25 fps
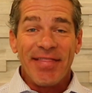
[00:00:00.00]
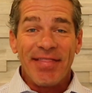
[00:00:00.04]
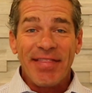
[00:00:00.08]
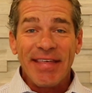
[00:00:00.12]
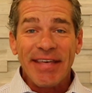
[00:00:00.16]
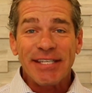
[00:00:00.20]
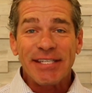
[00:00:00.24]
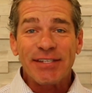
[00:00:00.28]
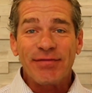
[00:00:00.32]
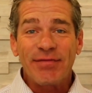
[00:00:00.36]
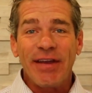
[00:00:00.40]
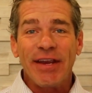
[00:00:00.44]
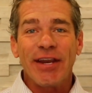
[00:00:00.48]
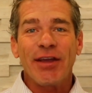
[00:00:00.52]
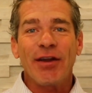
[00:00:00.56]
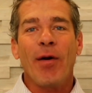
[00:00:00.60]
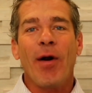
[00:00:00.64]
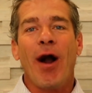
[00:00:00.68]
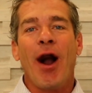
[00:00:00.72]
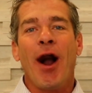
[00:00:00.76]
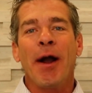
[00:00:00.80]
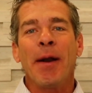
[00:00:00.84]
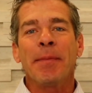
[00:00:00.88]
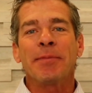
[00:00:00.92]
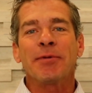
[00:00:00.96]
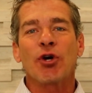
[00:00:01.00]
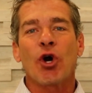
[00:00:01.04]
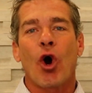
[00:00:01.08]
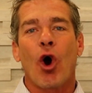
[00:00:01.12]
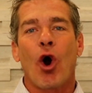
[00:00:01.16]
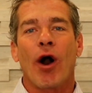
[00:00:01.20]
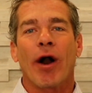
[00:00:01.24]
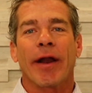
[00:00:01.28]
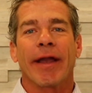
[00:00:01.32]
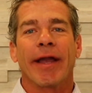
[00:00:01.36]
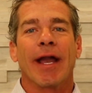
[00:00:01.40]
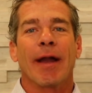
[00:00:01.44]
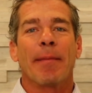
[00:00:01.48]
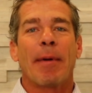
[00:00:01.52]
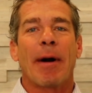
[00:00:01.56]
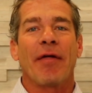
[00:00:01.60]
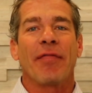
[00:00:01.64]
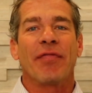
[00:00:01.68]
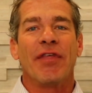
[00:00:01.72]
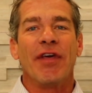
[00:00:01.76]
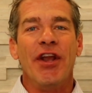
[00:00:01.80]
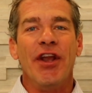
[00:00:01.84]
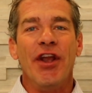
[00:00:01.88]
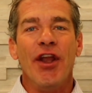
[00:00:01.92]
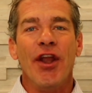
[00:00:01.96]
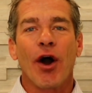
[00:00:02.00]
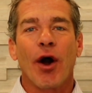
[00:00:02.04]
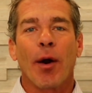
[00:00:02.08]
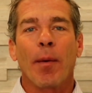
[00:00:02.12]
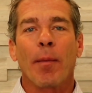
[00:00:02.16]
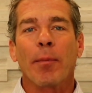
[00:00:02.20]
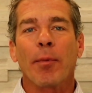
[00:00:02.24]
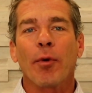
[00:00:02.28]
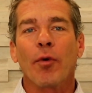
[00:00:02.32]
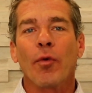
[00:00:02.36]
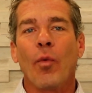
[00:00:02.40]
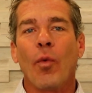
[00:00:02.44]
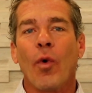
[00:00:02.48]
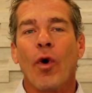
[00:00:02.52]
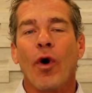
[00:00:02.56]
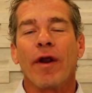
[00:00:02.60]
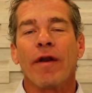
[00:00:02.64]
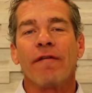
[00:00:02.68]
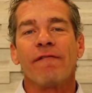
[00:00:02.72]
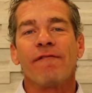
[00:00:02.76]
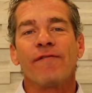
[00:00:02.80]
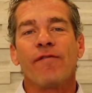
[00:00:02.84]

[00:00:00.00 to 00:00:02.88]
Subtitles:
this video, I'm talking about the #1